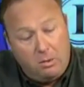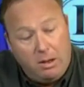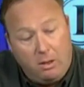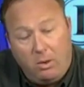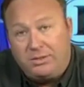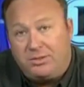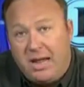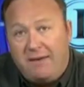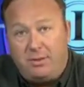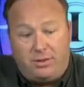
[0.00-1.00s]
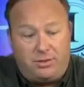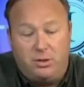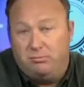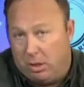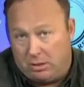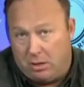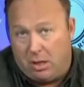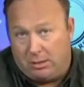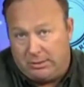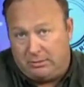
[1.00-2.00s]
Well, what's Savage's new book
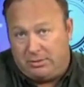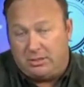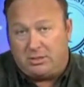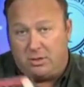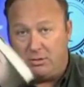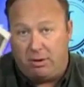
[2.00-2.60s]
called? And since I started